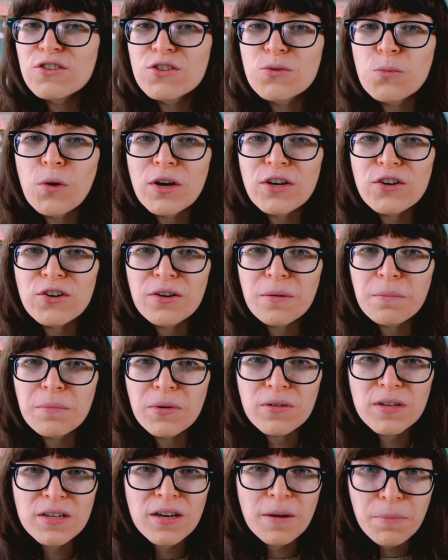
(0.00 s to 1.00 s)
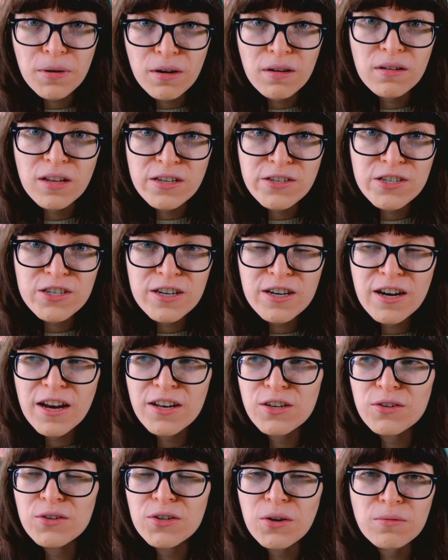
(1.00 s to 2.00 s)
when you're building up a cluster
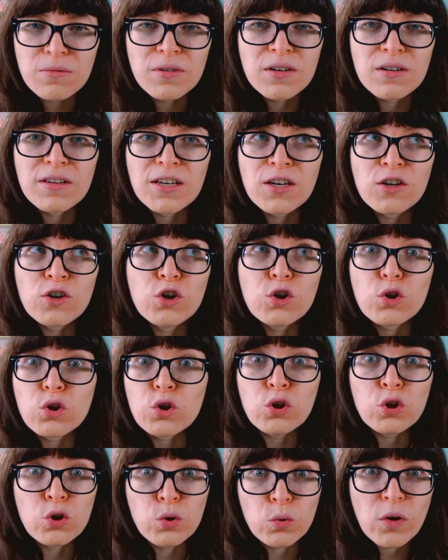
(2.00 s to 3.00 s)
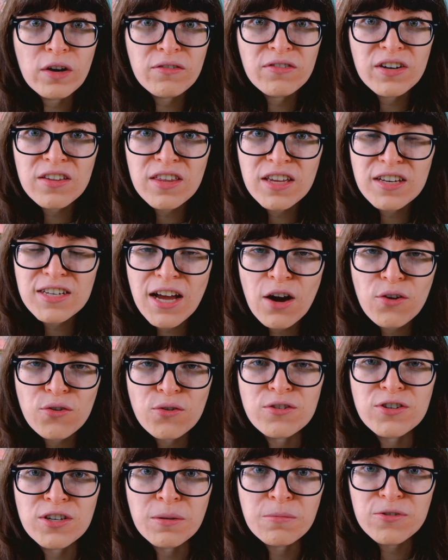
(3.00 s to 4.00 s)
and you don't want to like glue everything down
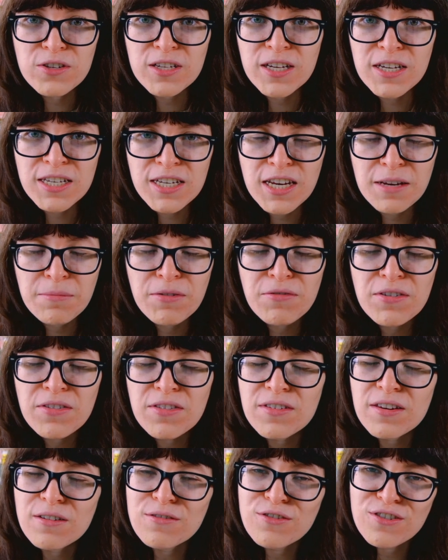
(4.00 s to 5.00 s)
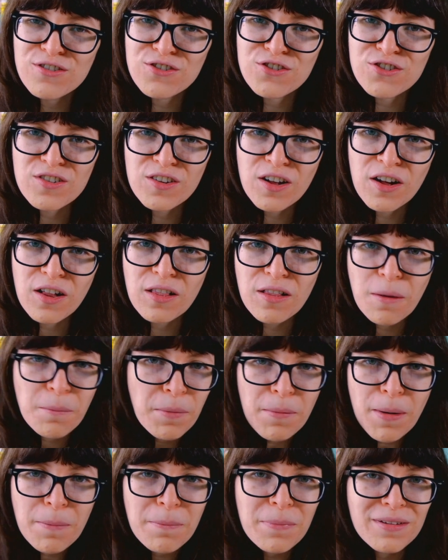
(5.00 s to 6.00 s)
or double-sided tape everything down. You can just clump
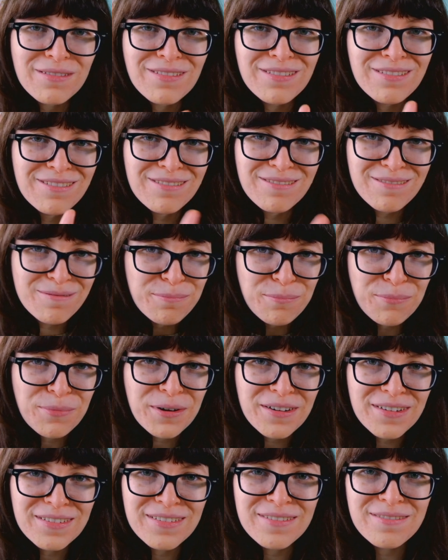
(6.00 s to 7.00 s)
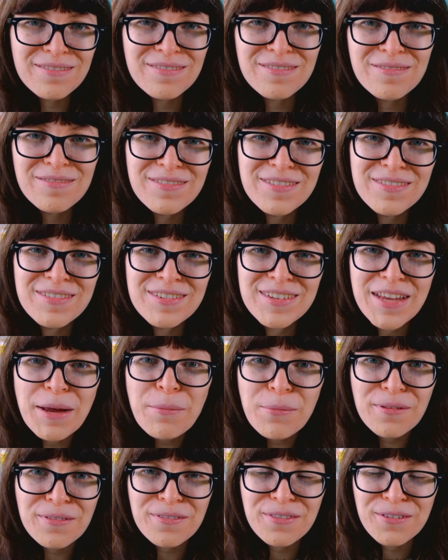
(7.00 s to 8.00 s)
them up and put a
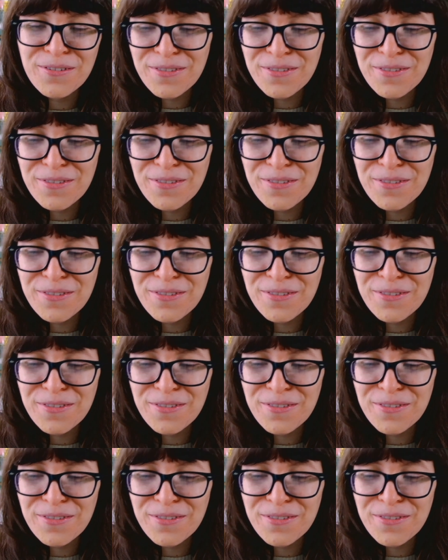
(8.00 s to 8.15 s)
staple through